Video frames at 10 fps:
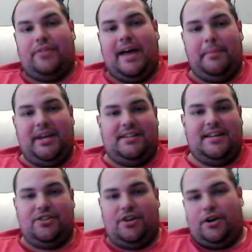So that
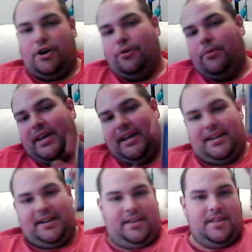means it's going to go
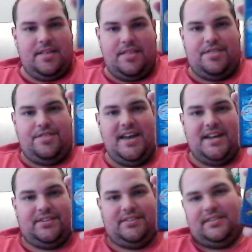in
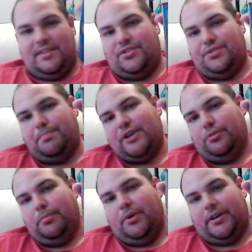this
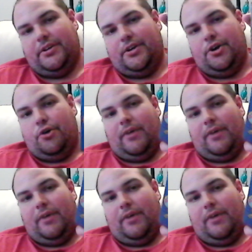special book,